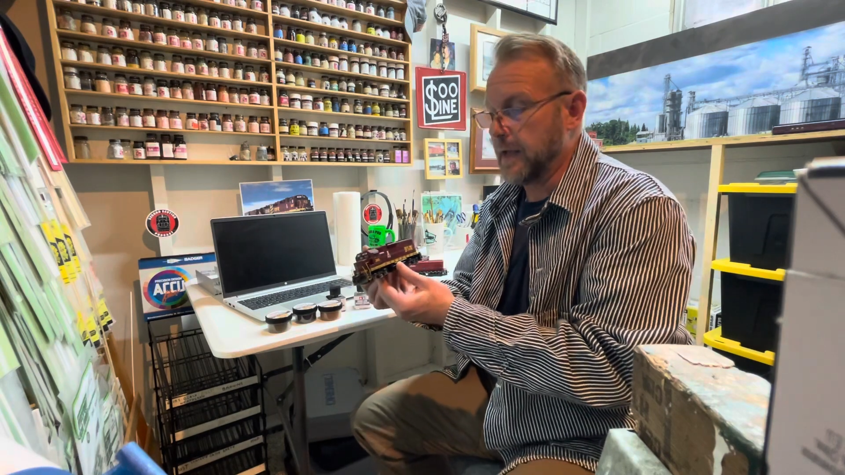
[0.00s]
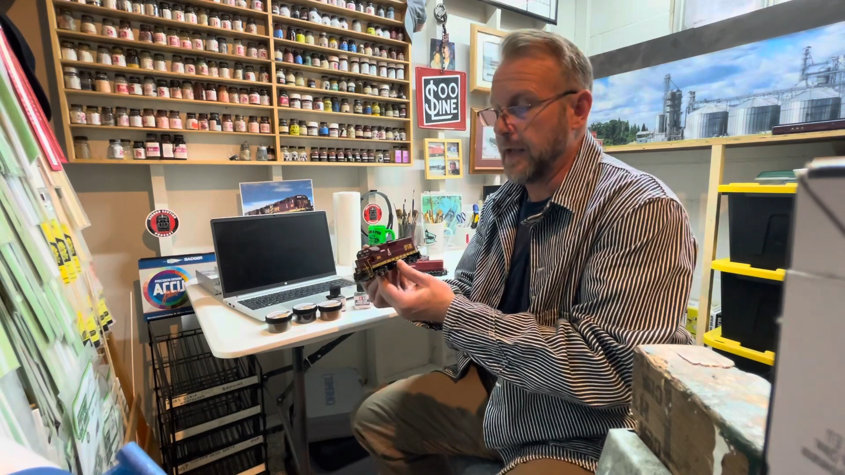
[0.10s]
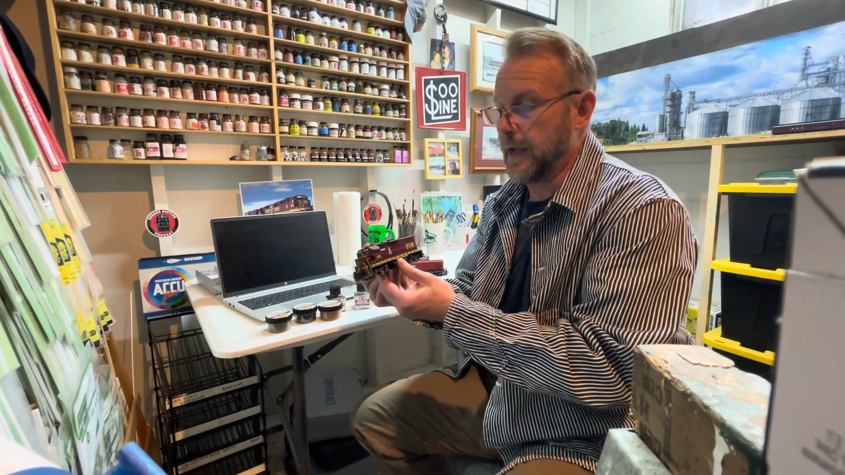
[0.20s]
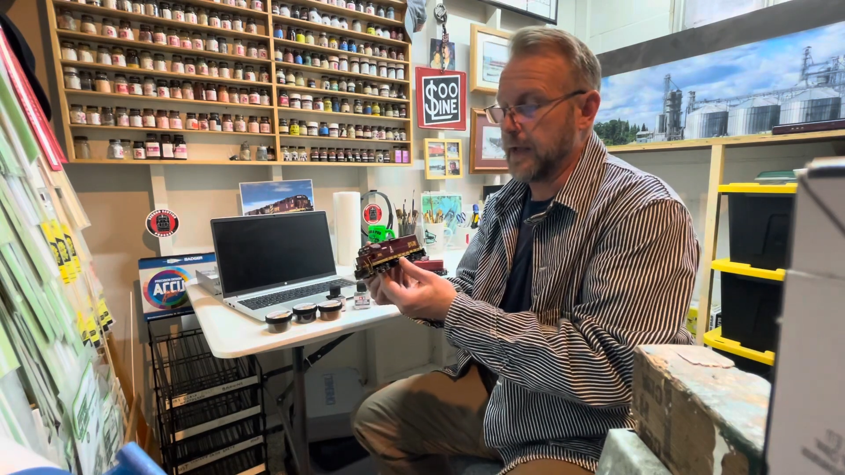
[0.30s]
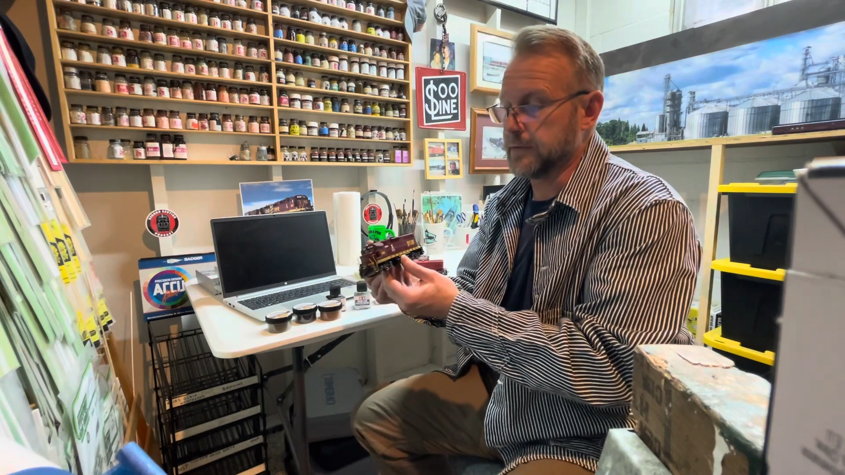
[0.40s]

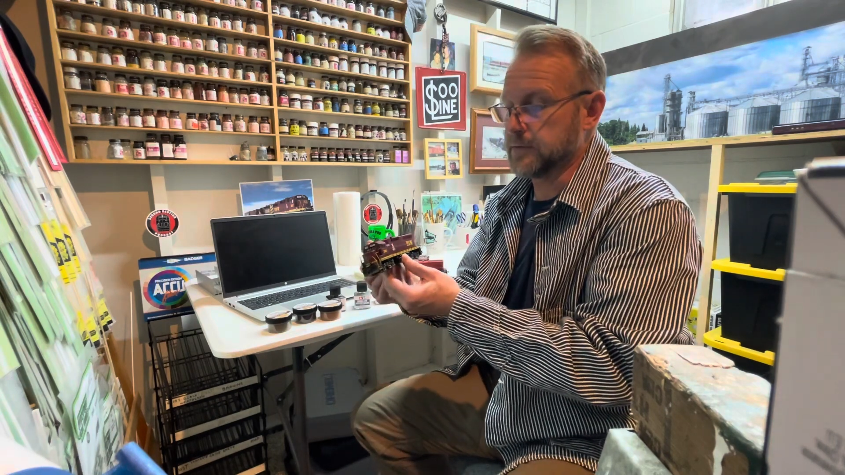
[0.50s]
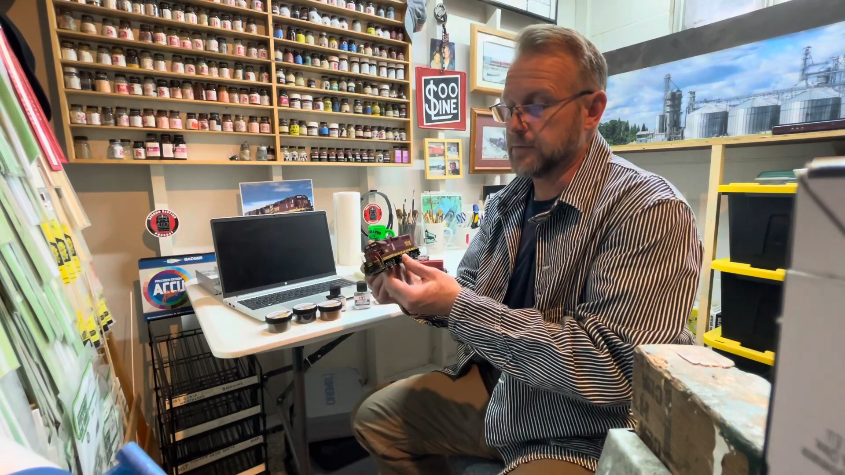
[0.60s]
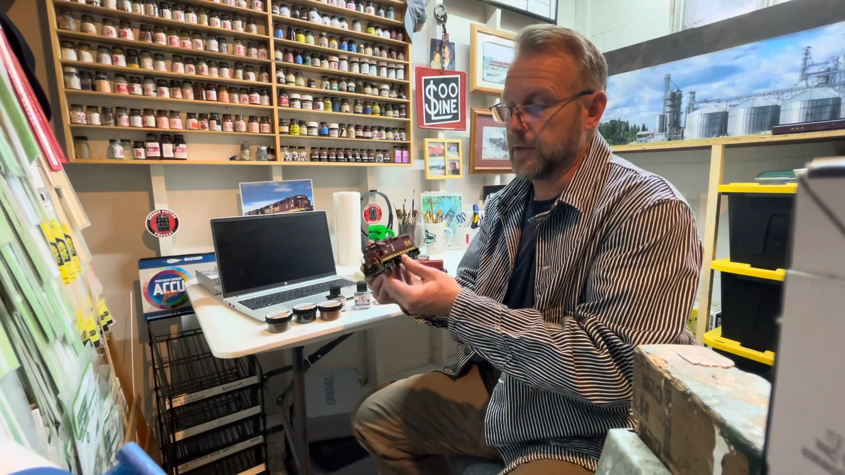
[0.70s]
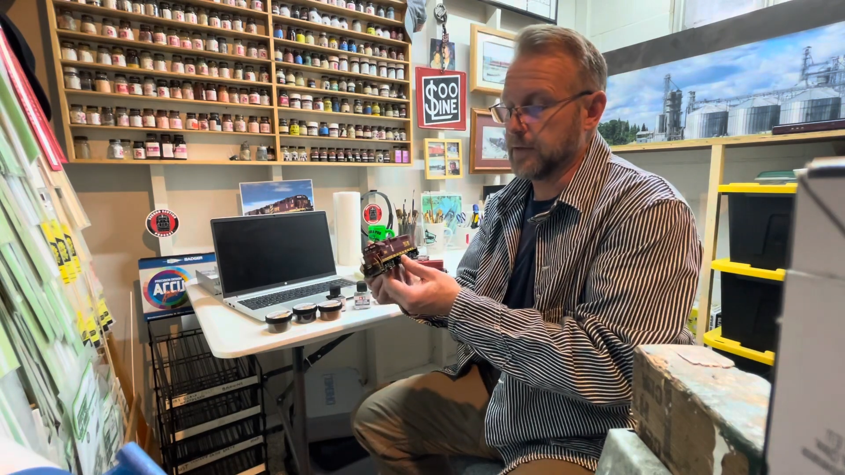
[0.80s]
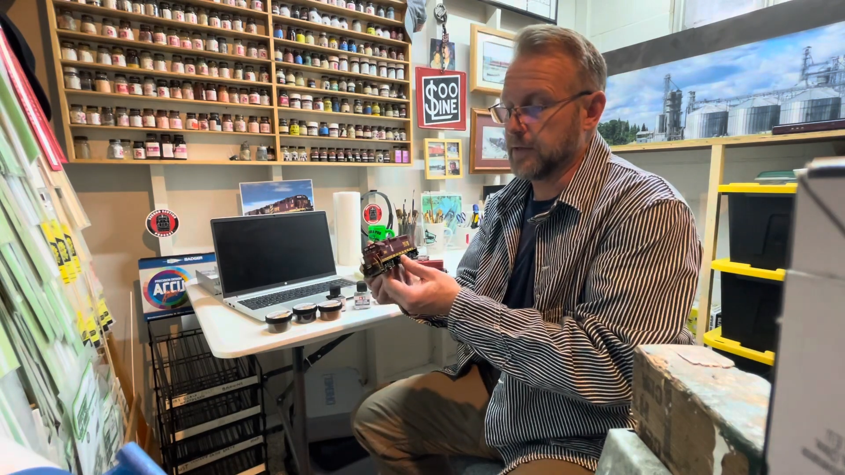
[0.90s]
And
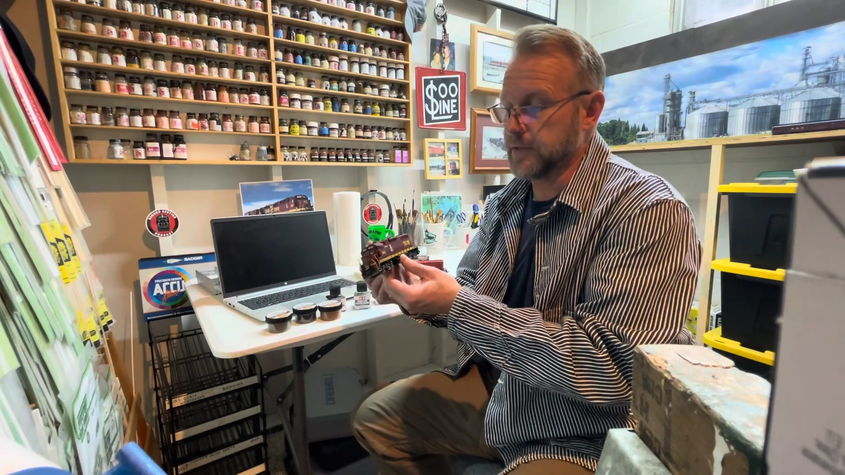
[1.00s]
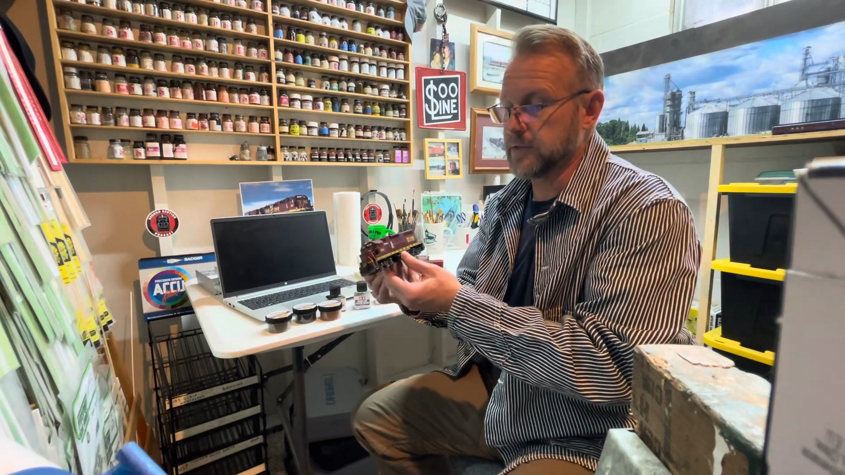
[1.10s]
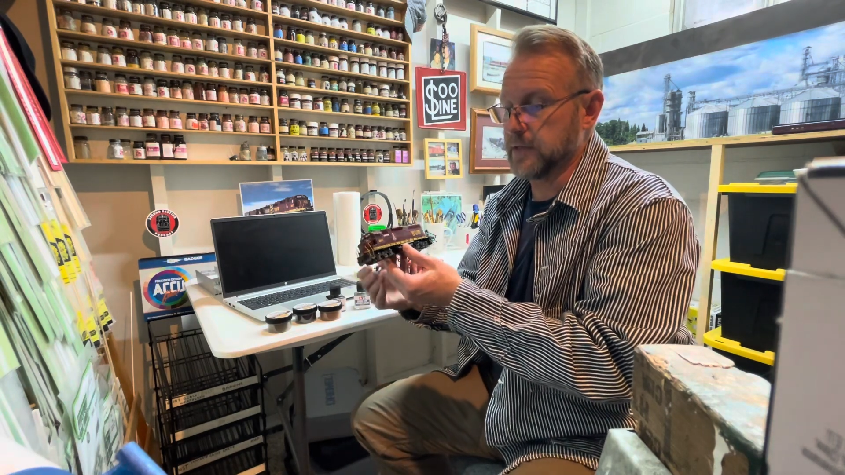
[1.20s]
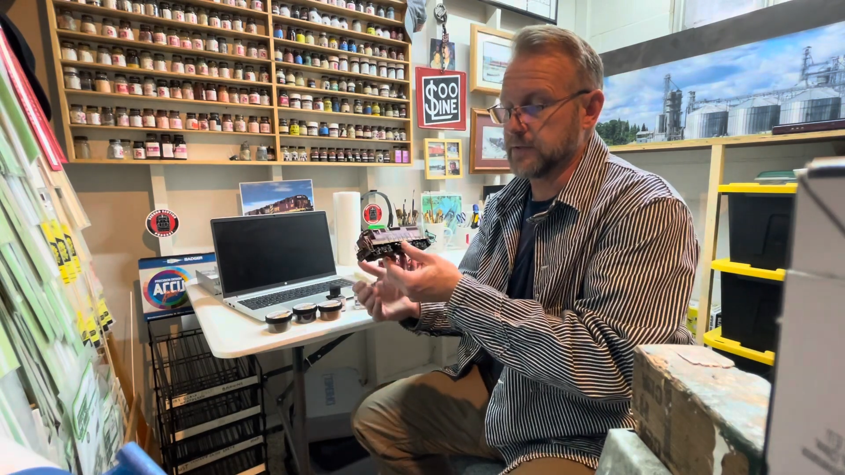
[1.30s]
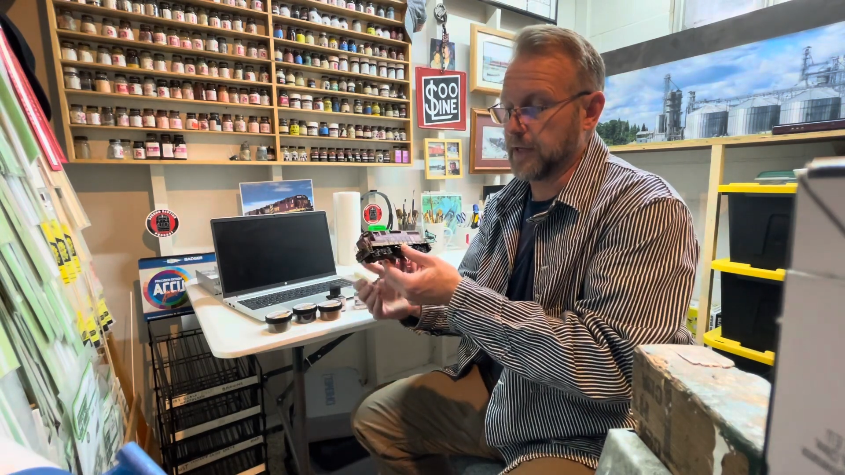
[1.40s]
this is